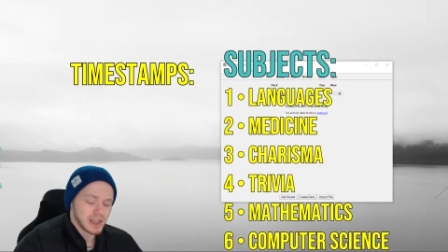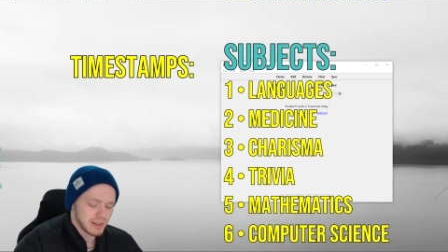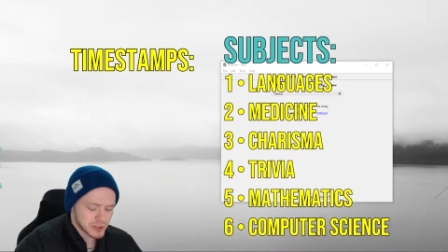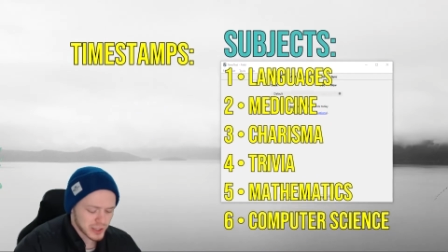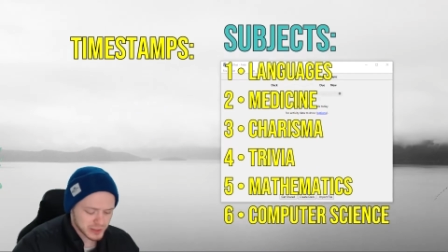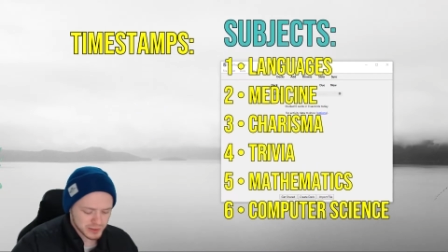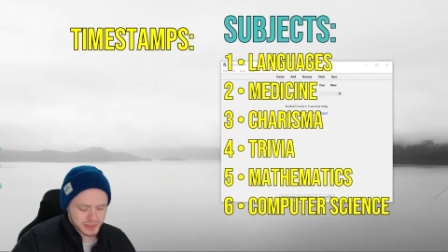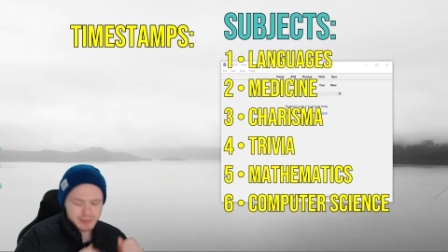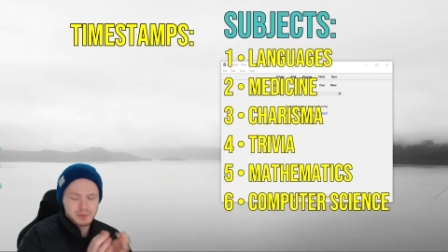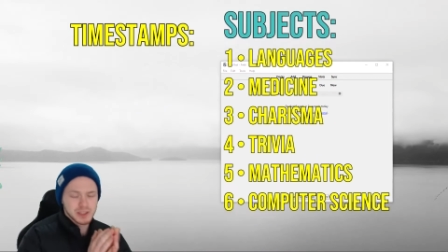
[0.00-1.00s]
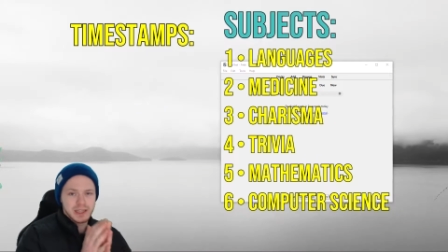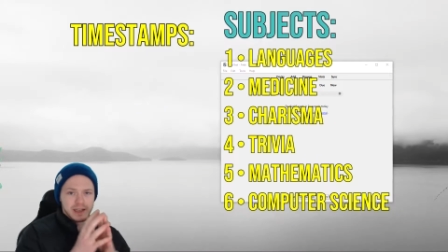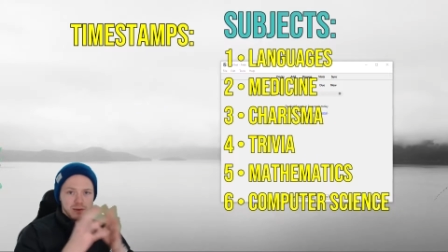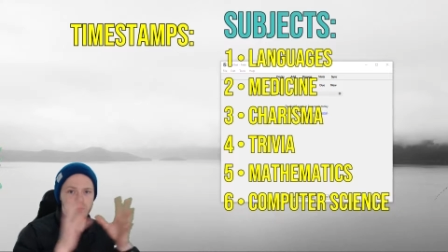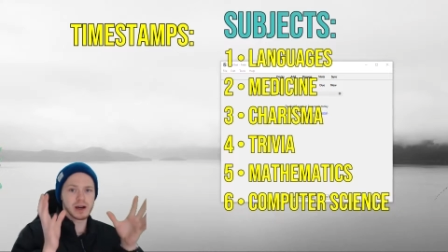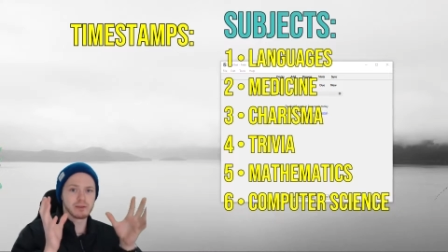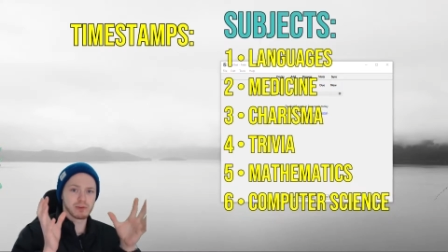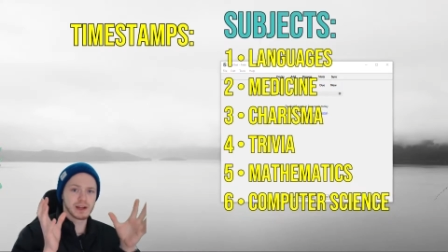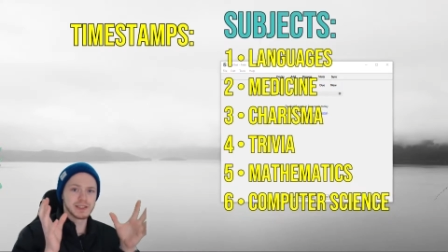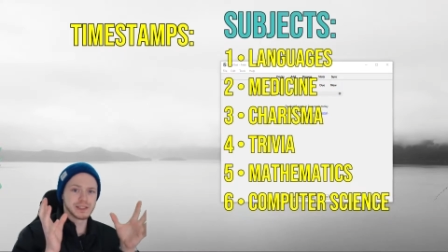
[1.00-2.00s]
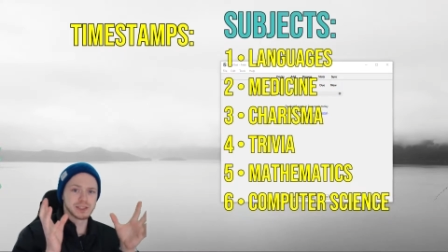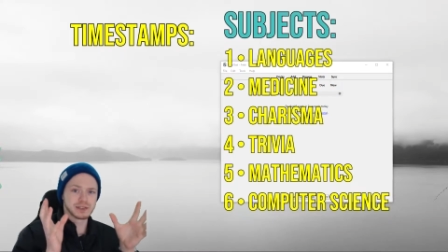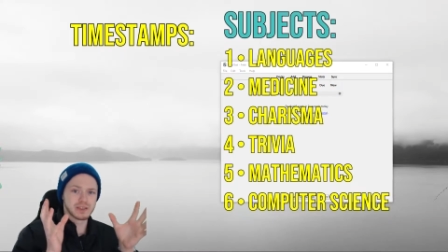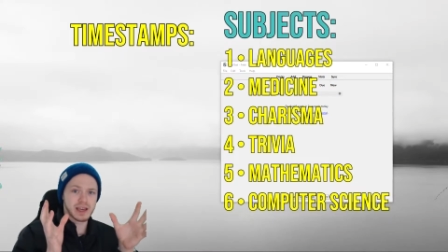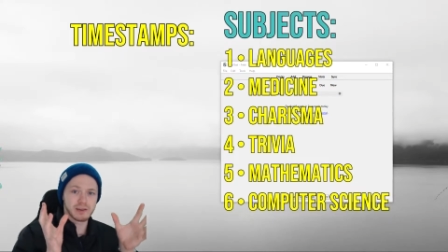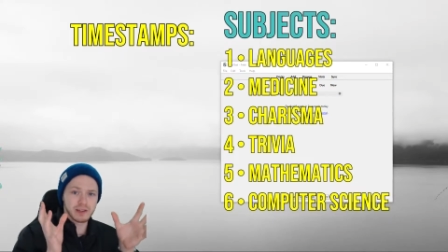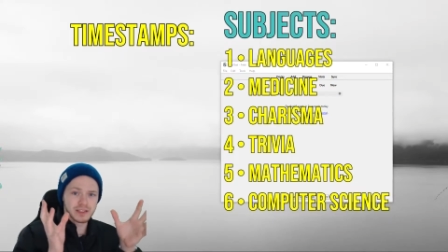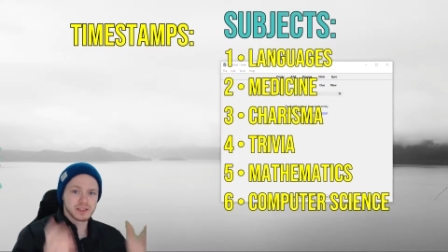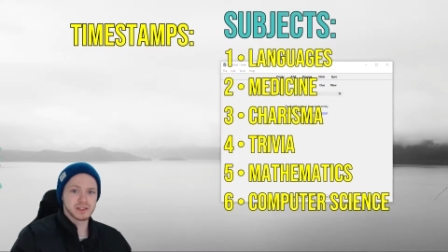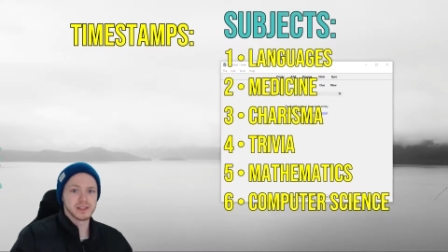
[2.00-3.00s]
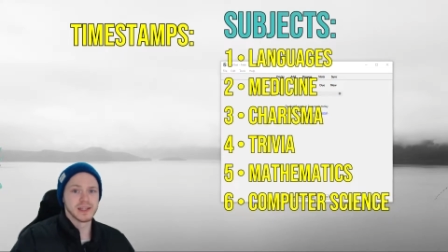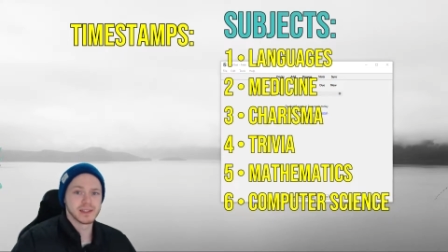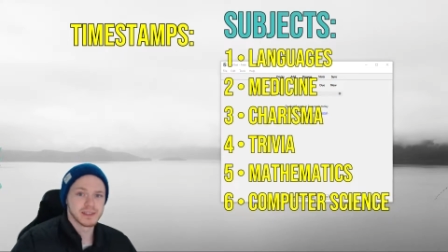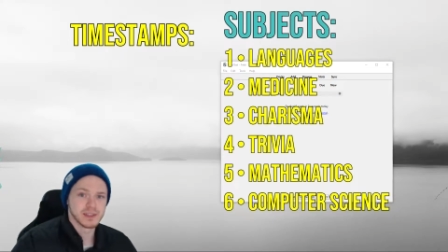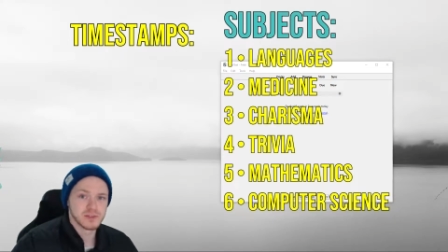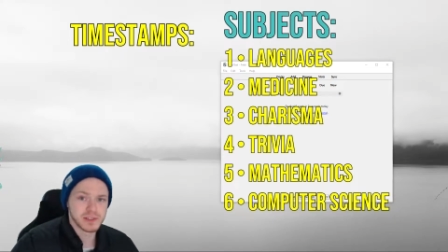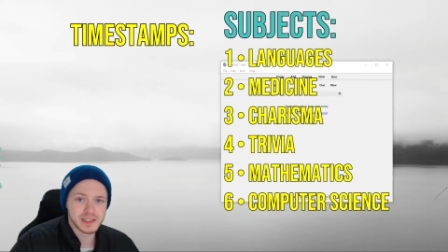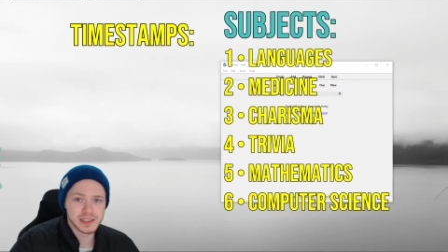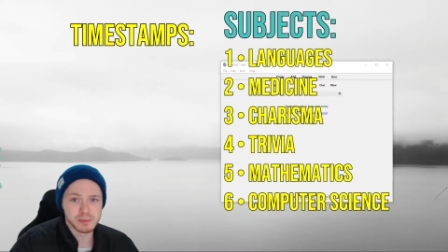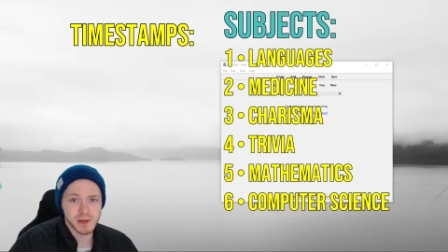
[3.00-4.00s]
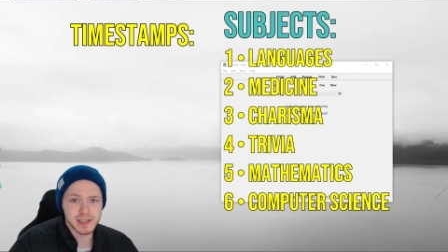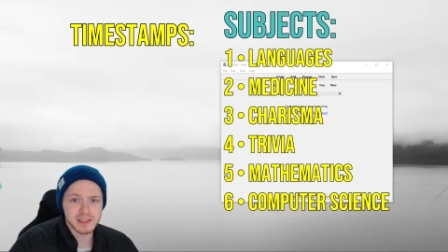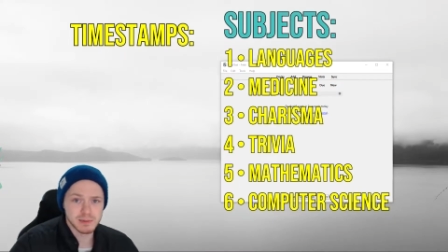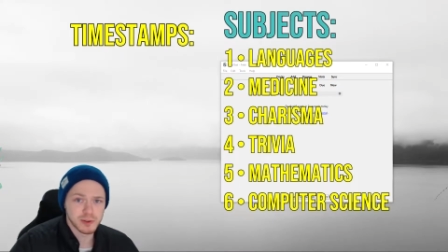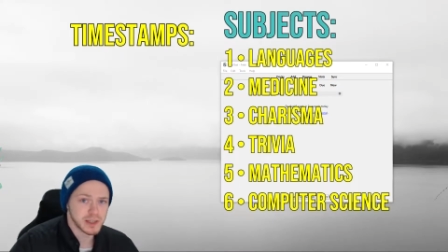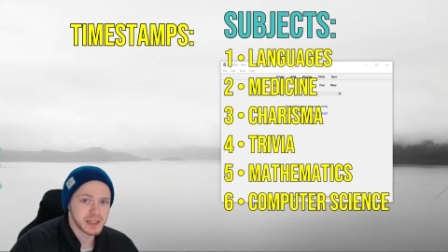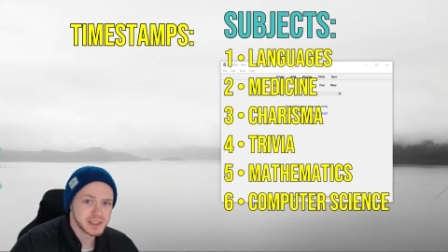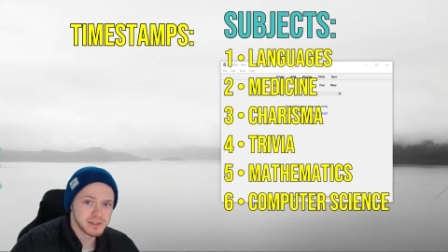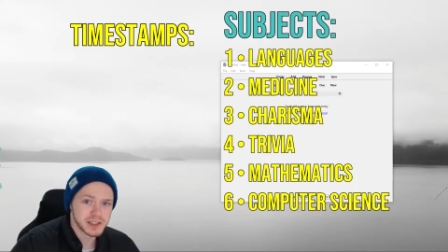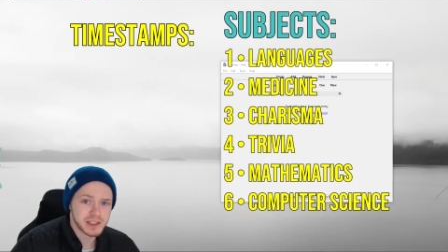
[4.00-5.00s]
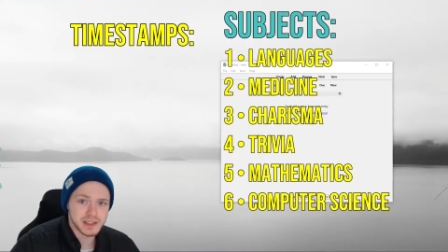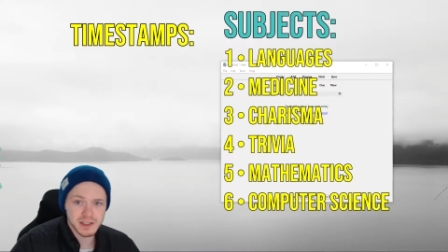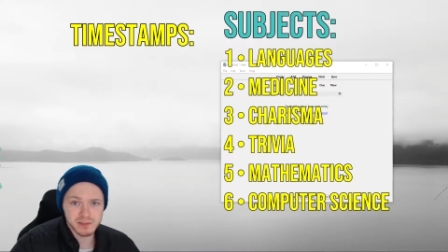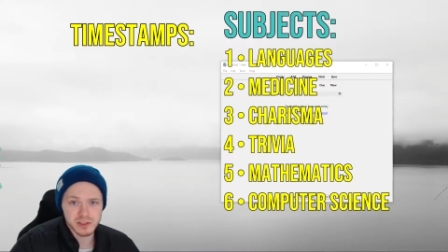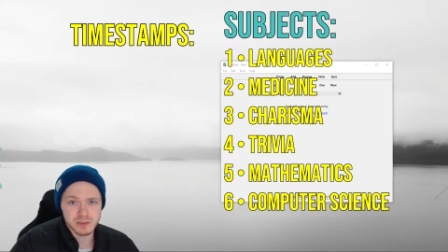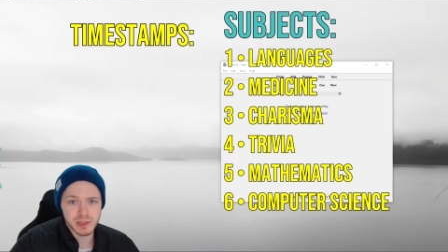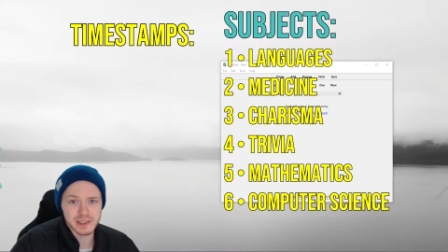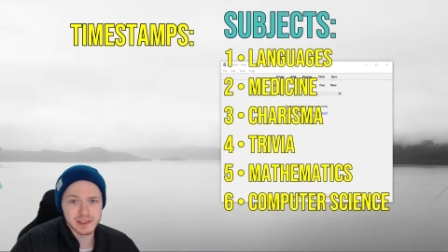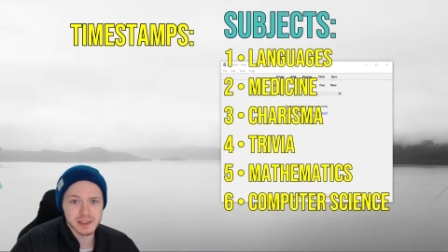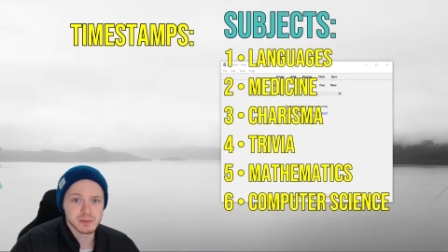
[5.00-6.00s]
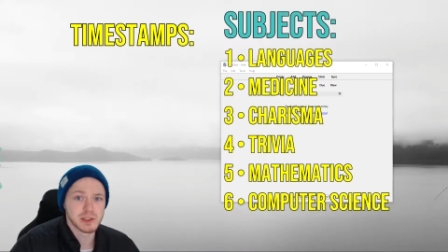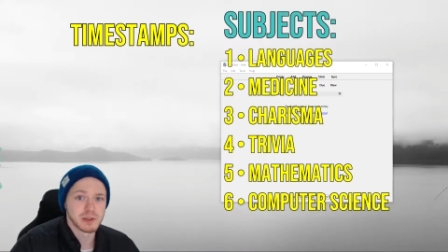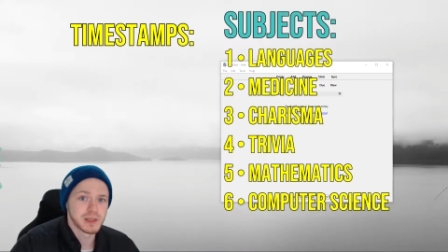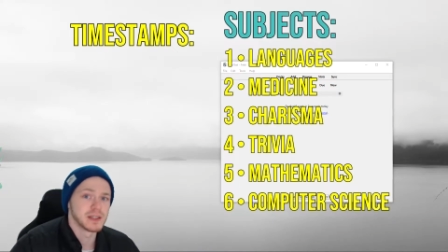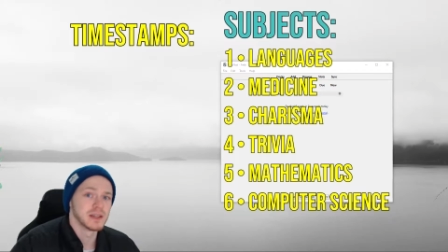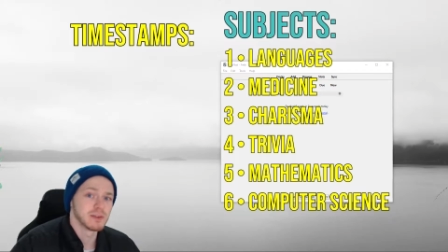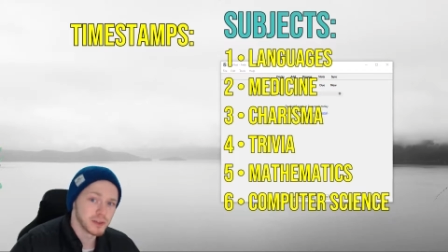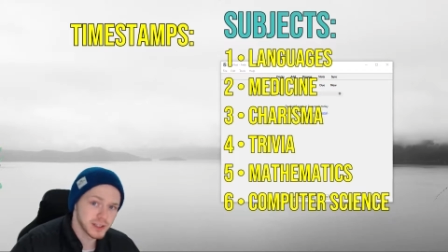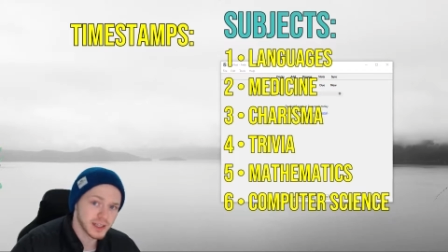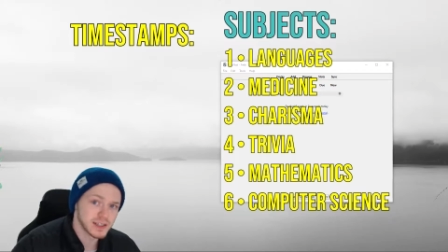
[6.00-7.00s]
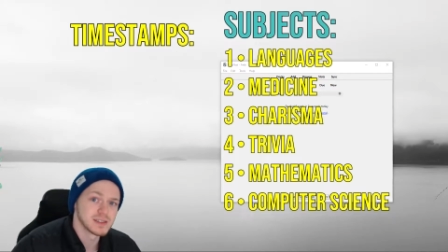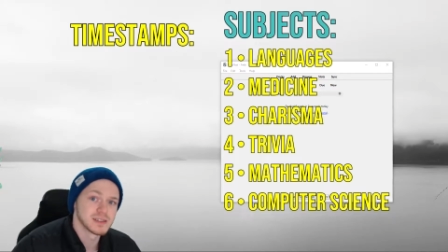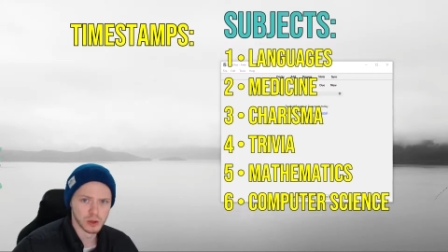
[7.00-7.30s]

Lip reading: I've tried to encapsulate a wide range of areas so that it can hopefully inspire some creativity and give you some ideas when you're making your own cards.